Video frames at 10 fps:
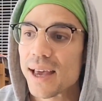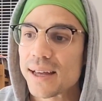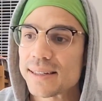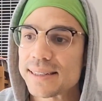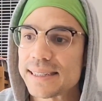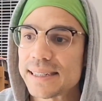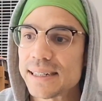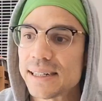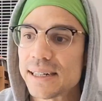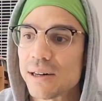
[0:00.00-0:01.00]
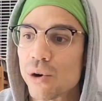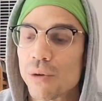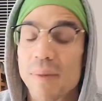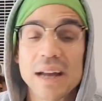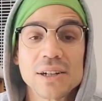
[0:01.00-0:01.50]
and
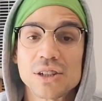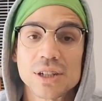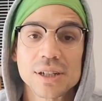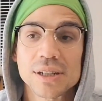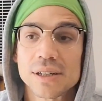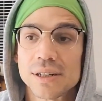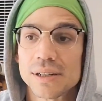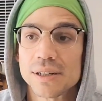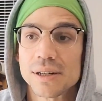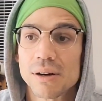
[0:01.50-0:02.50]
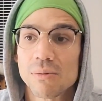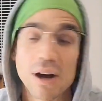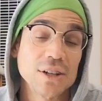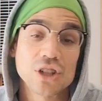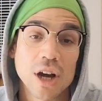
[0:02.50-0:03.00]
or managing a
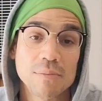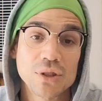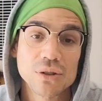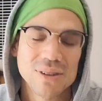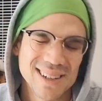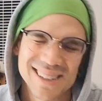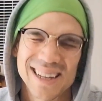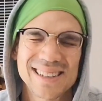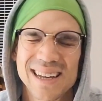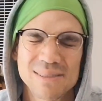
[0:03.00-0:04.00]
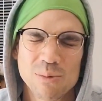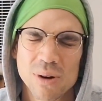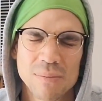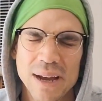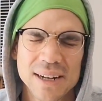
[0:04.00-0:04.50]
wine shop too. I
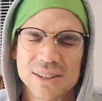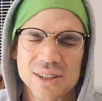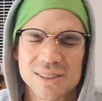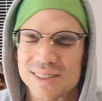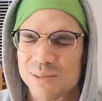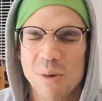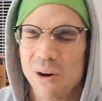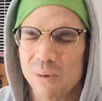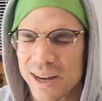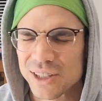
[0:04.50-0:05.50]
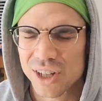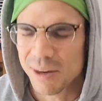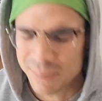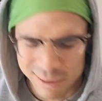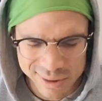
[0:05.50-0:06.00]
managed a small wine
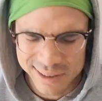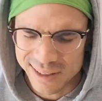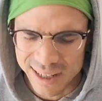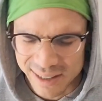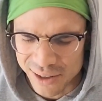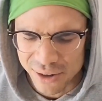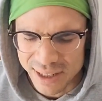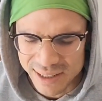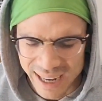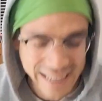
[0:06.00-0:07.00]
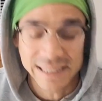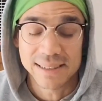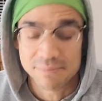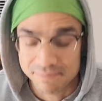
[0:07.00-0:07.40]
shop. It was nothing crazy. I